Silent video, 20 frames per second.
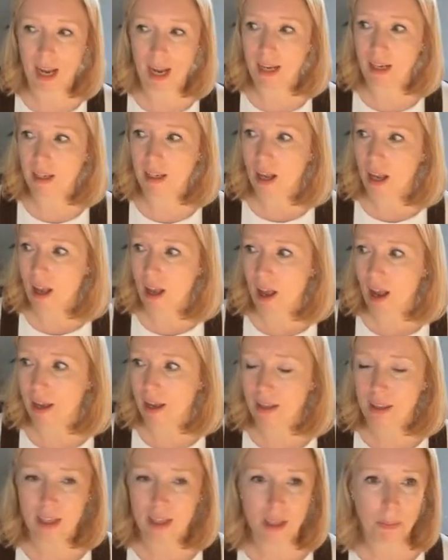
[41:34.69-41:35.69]
And I
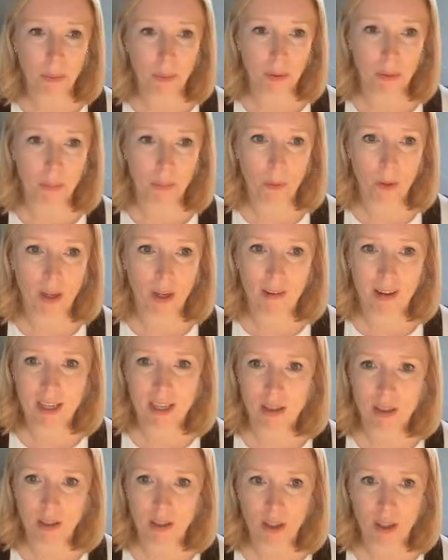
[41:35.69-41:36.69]
think it's worth pointing out
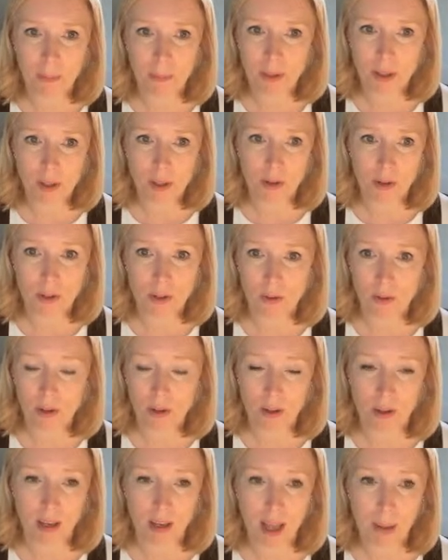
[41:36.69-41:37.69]
is you can be used on
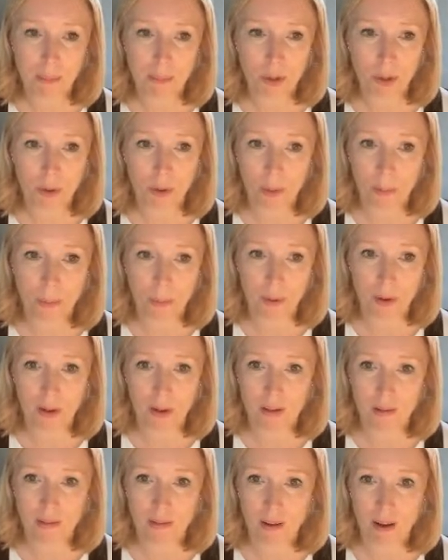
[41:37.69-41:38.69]
a laptop,
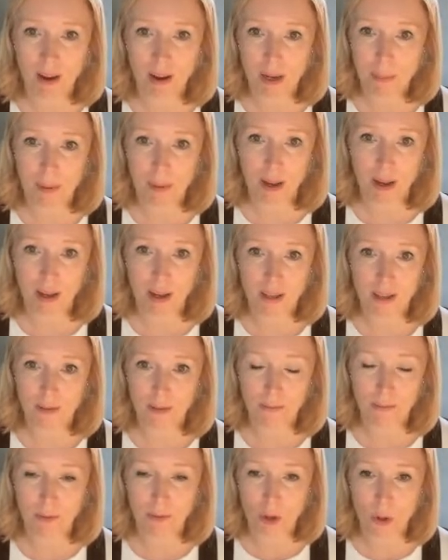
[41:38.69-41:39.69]
an iPad, a
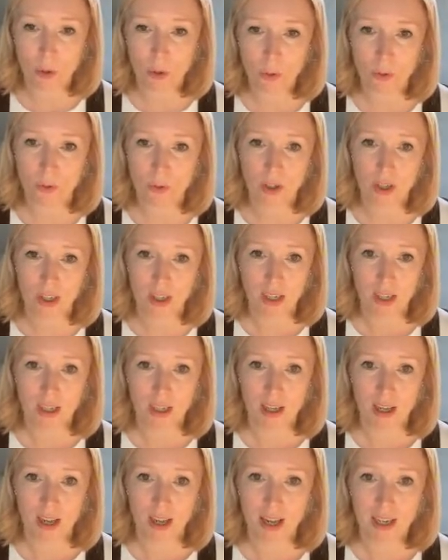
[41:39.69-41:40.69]
phone,
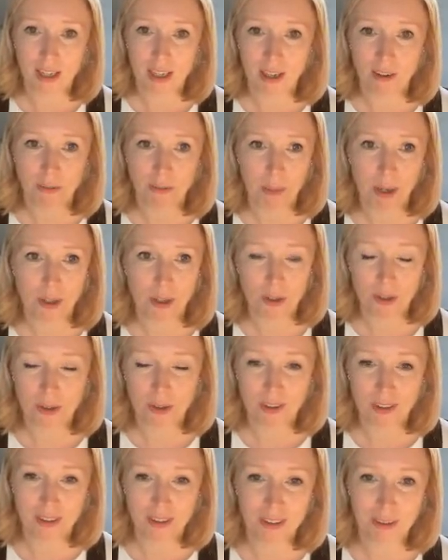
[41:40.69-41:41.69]
any kind of
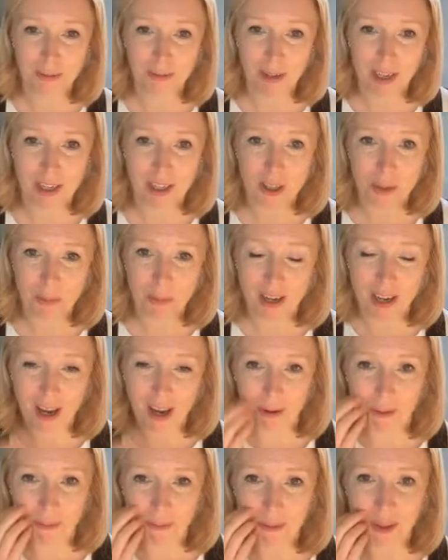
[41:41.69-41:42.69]
magical device you might
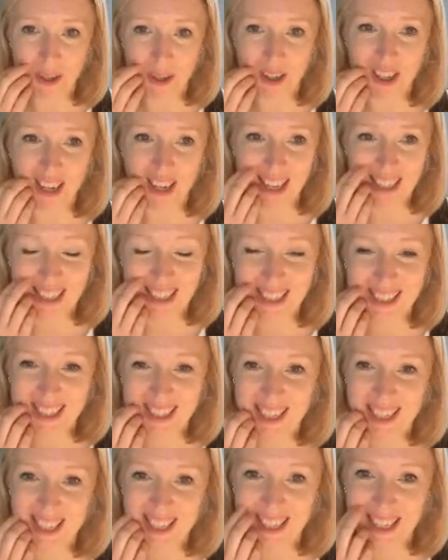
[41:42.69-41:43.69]
have that can access the
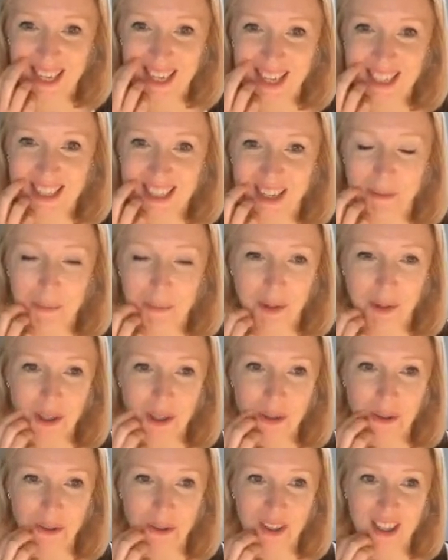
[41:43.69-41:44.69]
internet. I'm pretty
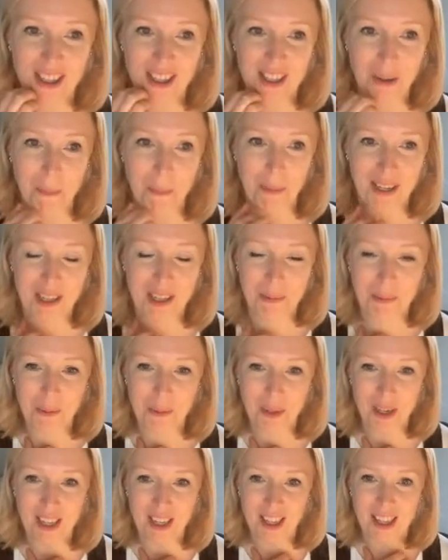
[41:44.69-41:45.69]
sure that it's compatible
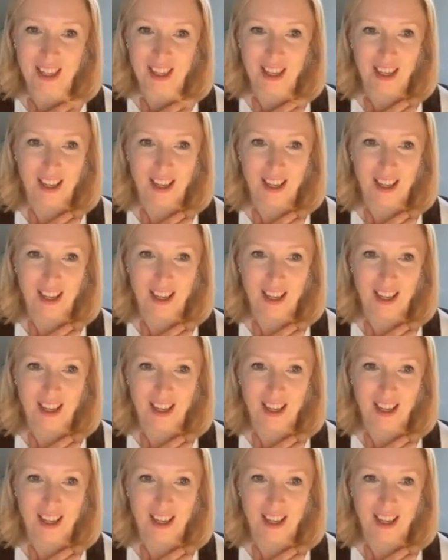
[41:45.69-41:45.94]
with.